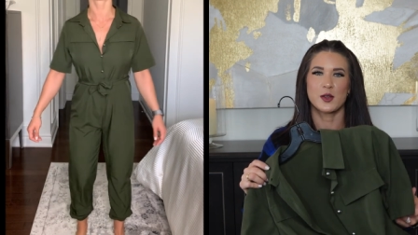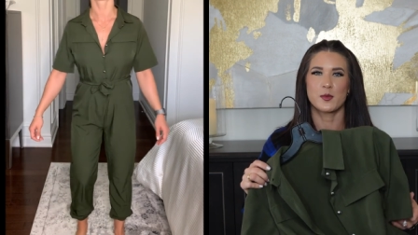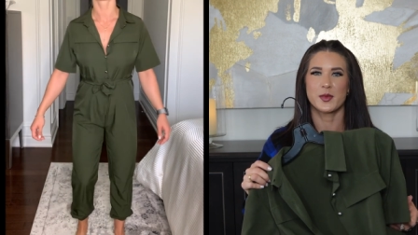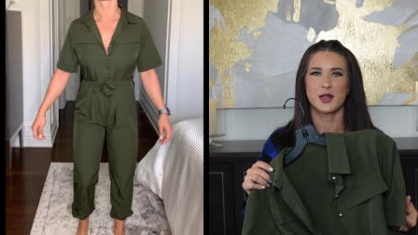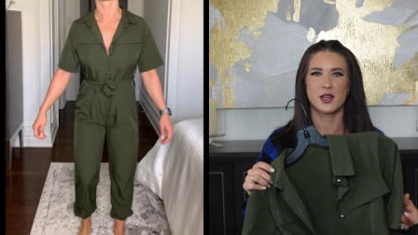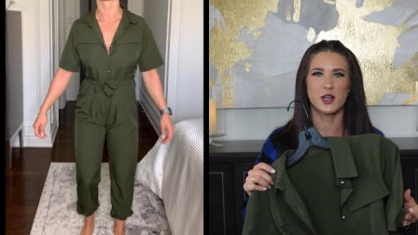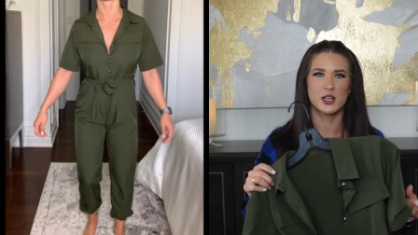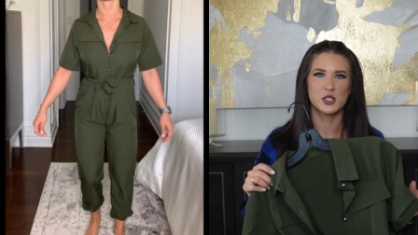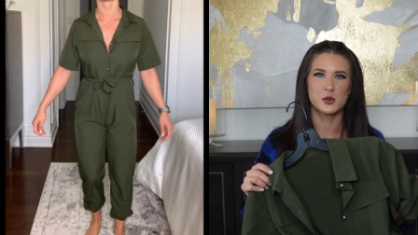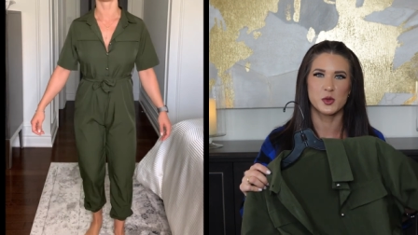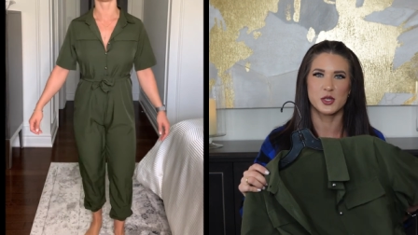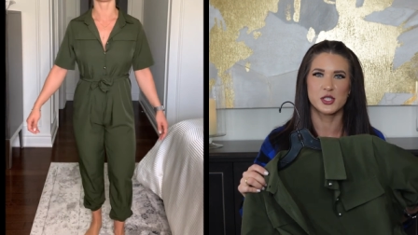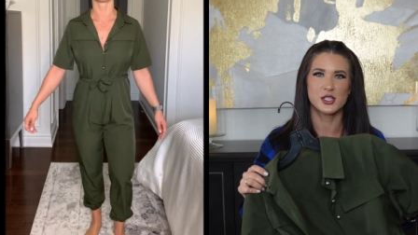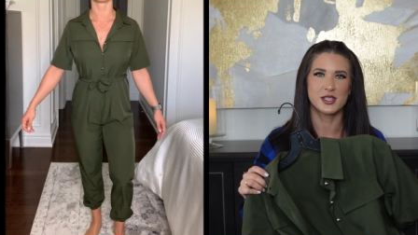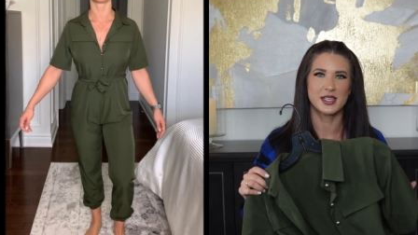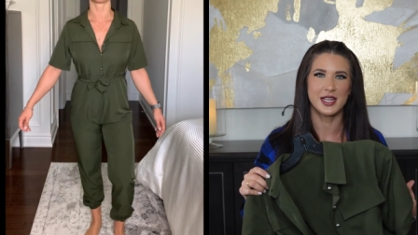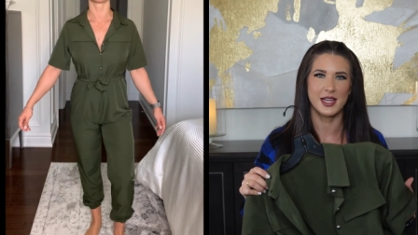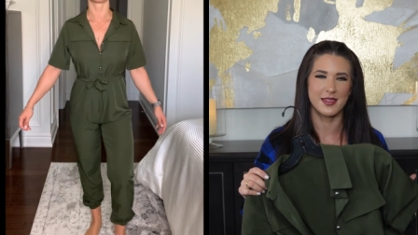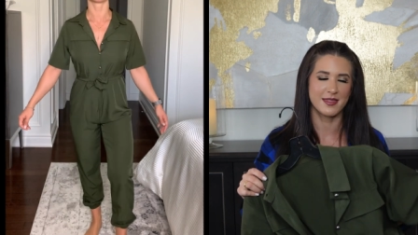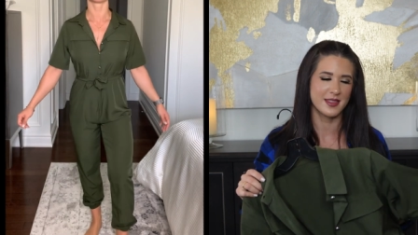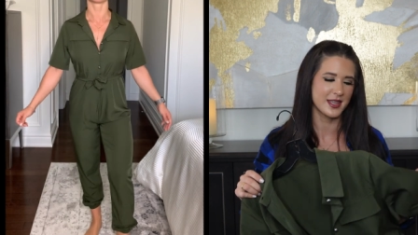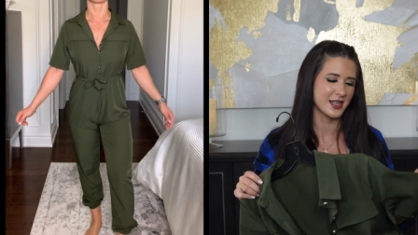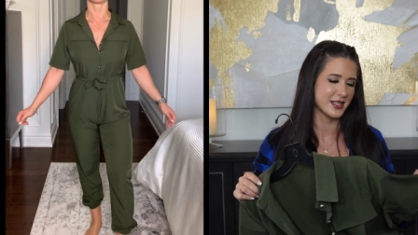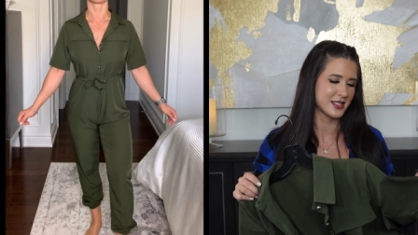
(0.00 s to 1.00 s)
oh my gosh, where'd you
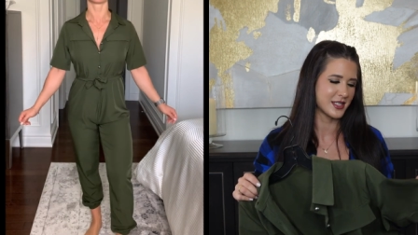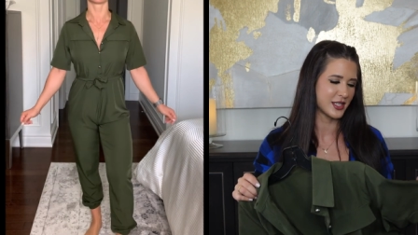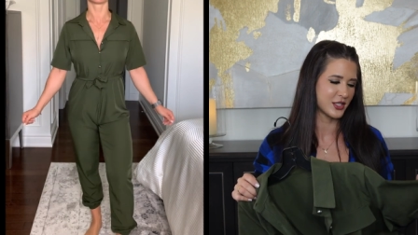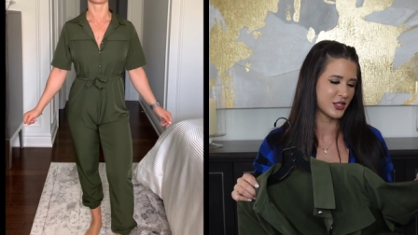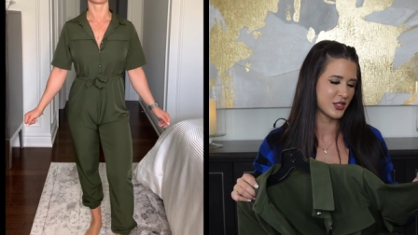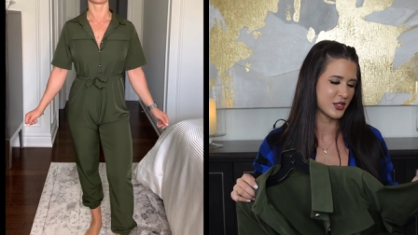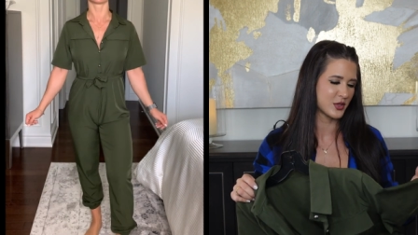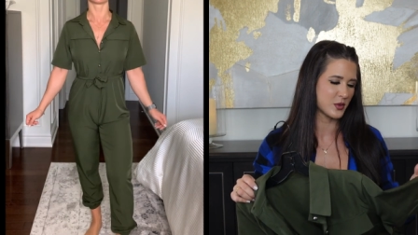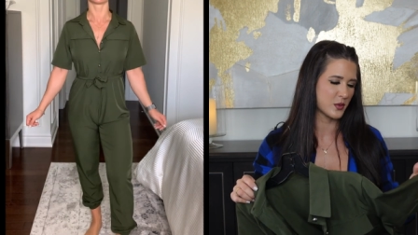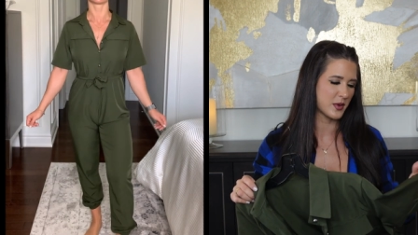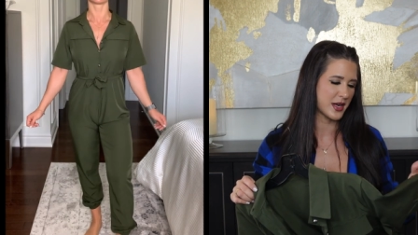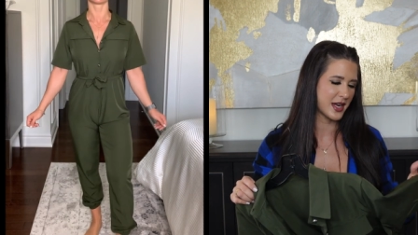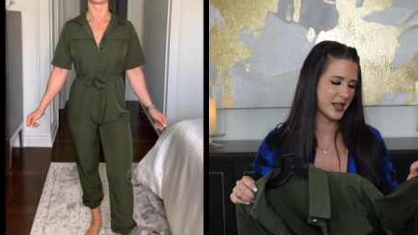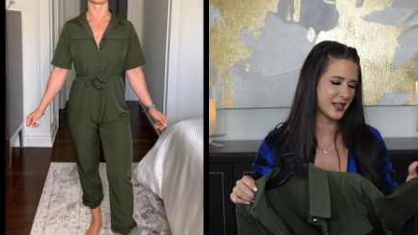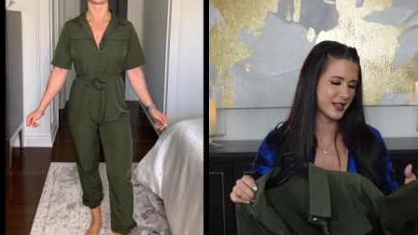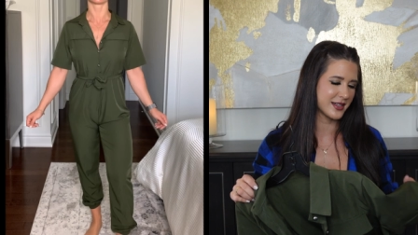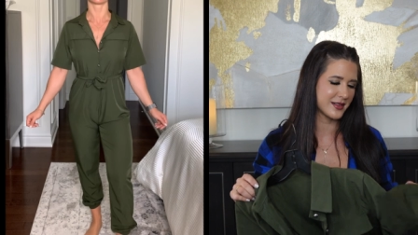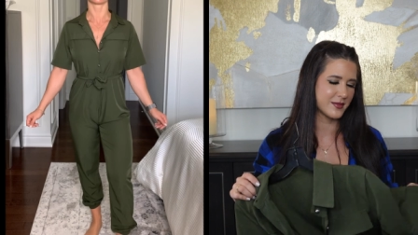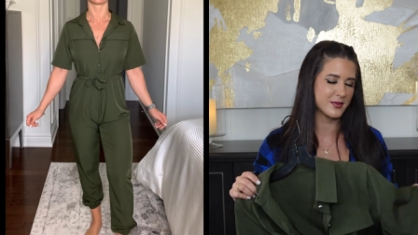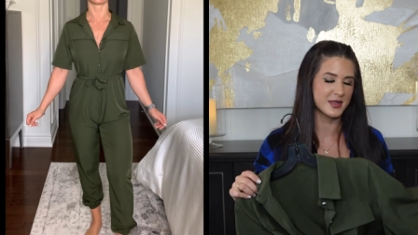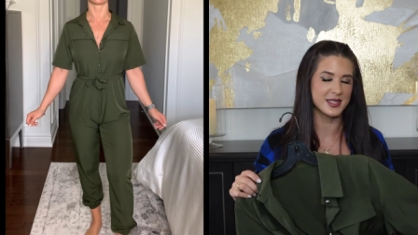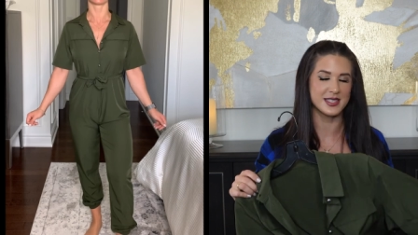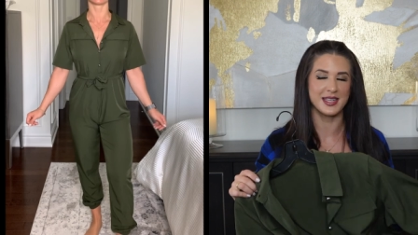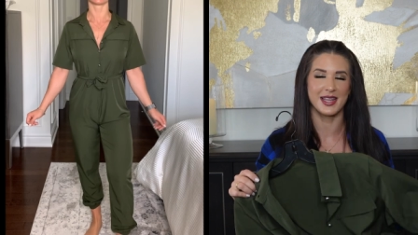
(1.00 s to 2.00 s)
get this? Like just
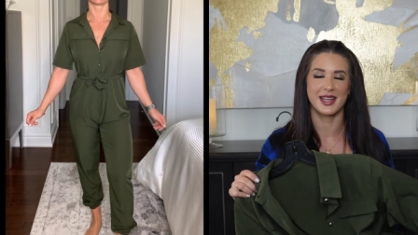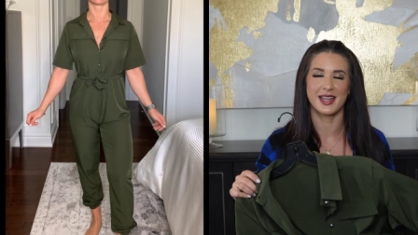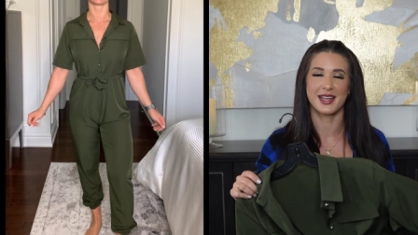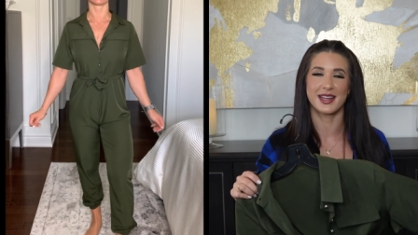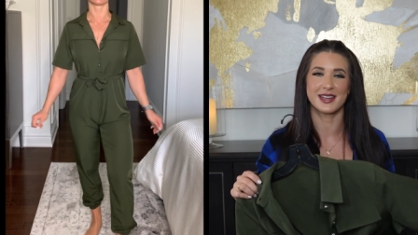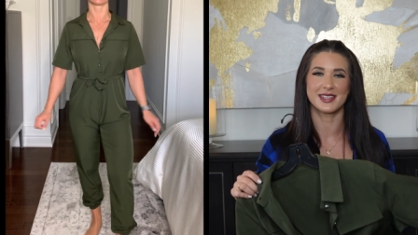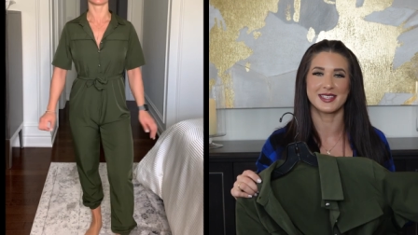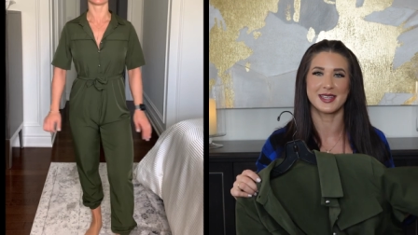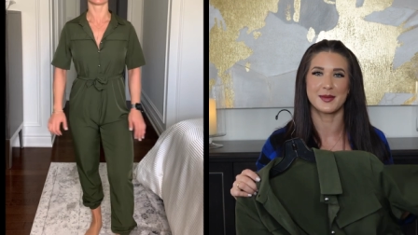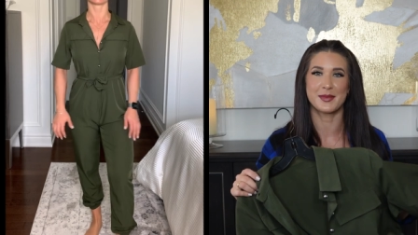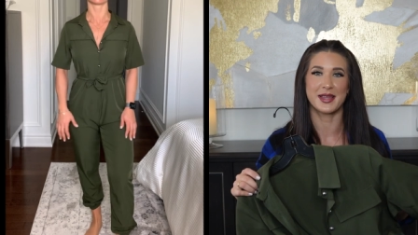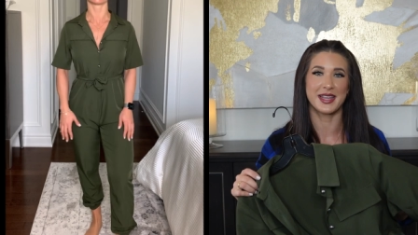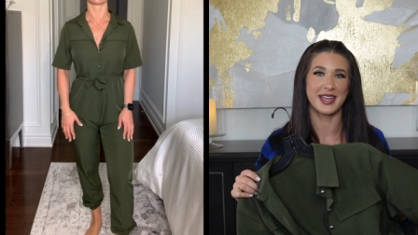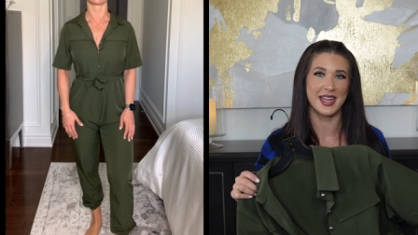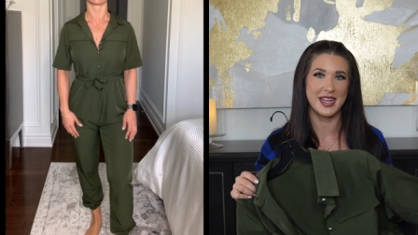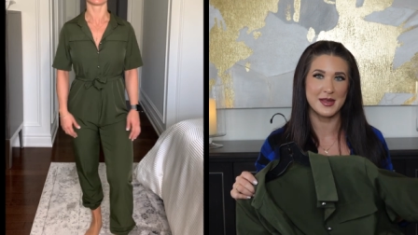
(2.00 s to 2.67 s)
randoms. And I'm like,